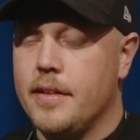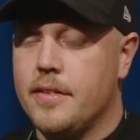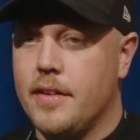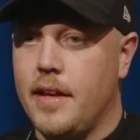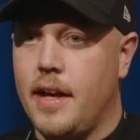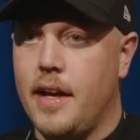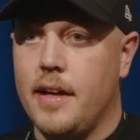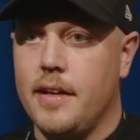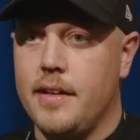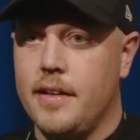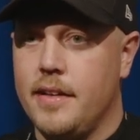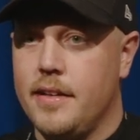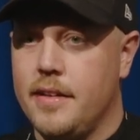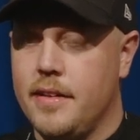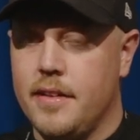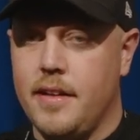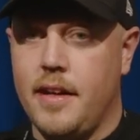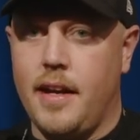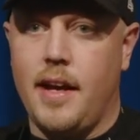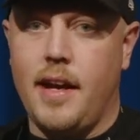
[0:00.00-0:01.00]

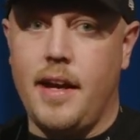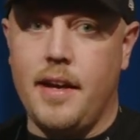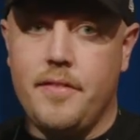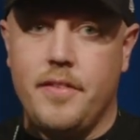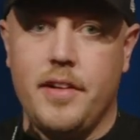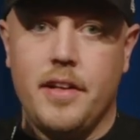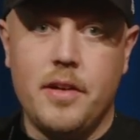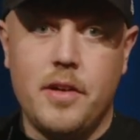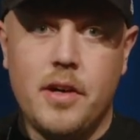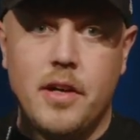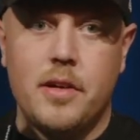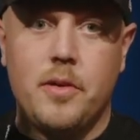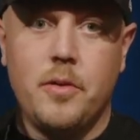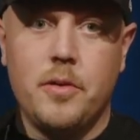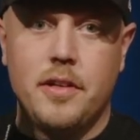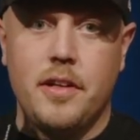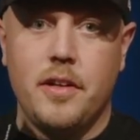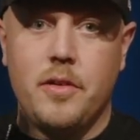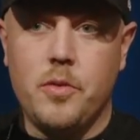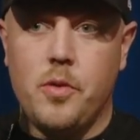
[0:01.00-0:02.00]
I have a knock
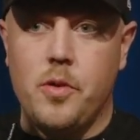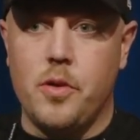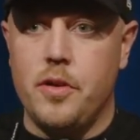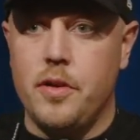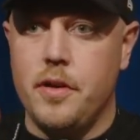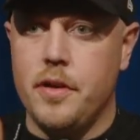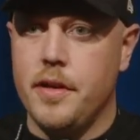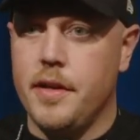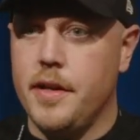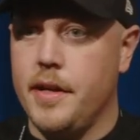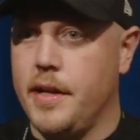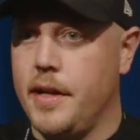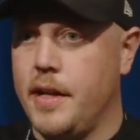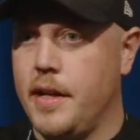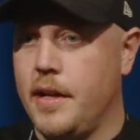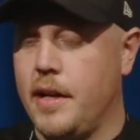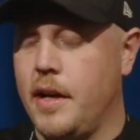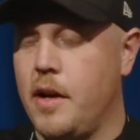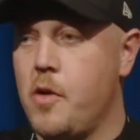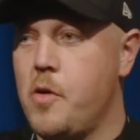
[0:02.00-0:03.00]
on the door,
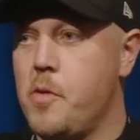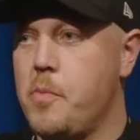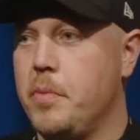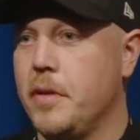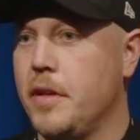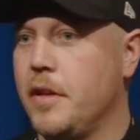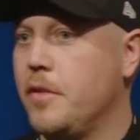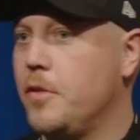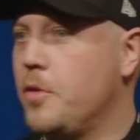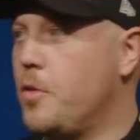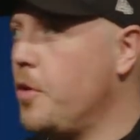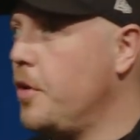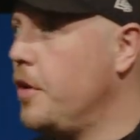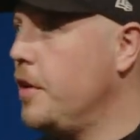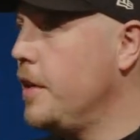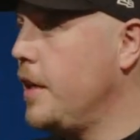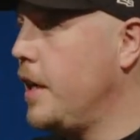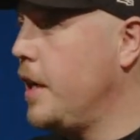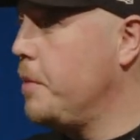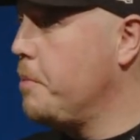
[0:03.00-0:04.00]
and I open the
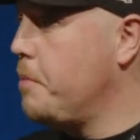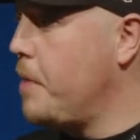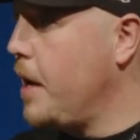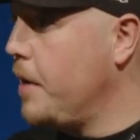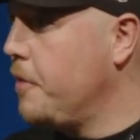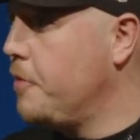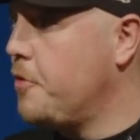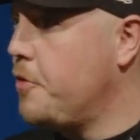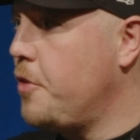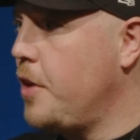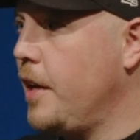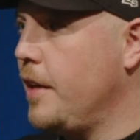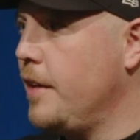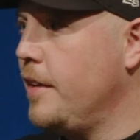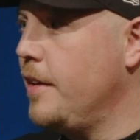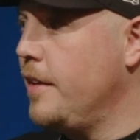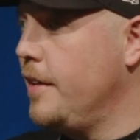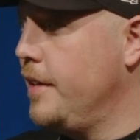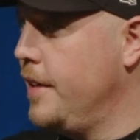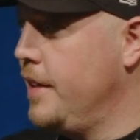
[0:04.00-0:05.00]
door, and my
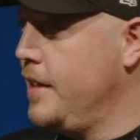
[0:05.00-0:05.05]
friend